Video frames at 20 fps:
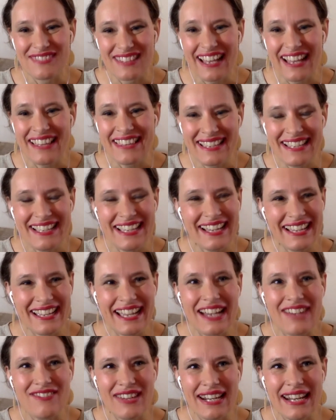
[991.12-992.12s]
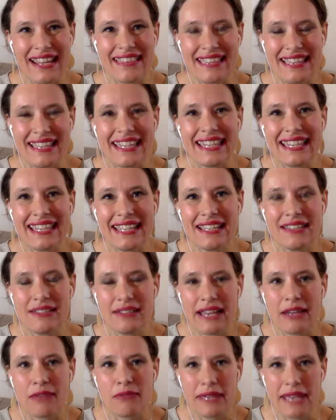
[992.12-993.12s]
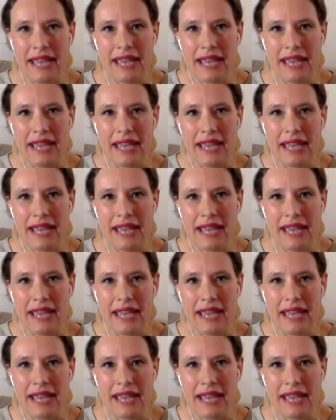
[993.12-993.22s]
I think I am. And I think we